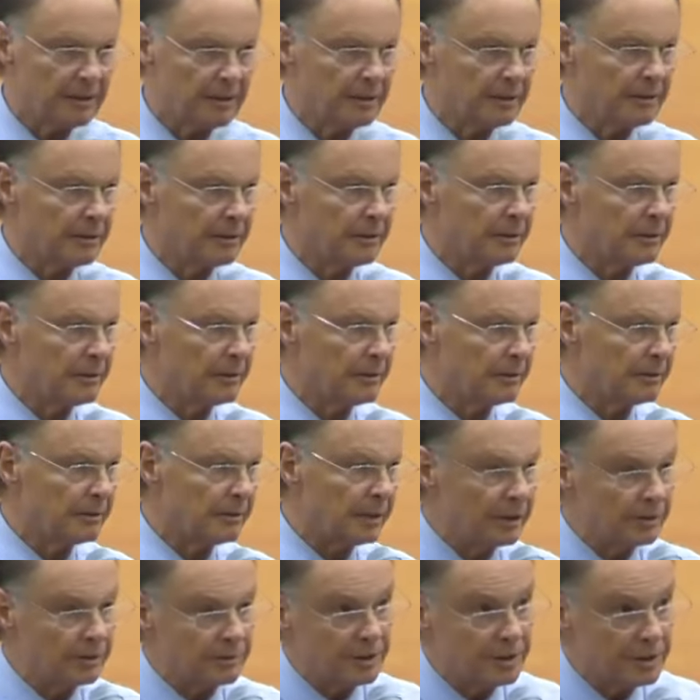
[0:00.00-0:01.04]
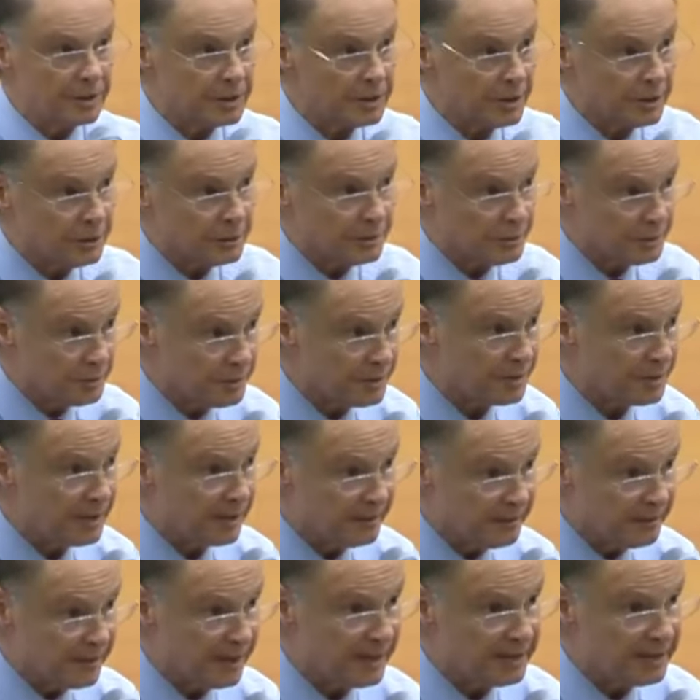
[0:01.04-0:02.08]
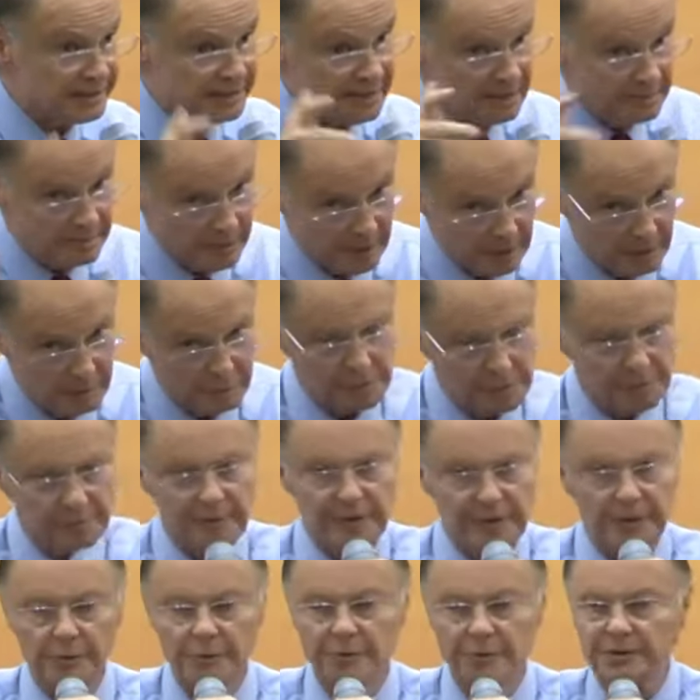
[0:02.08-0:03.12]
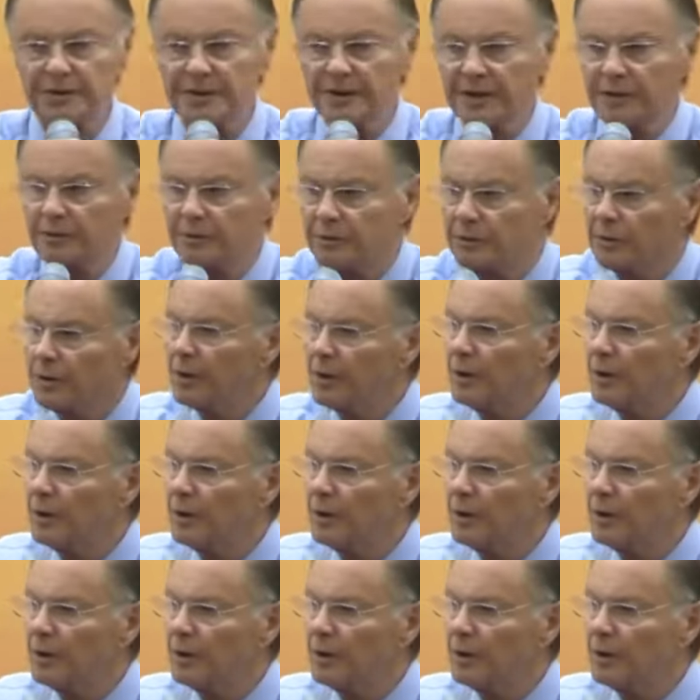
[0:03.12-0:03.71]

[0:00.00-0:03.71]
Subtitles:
So much so that Jesus had to receive the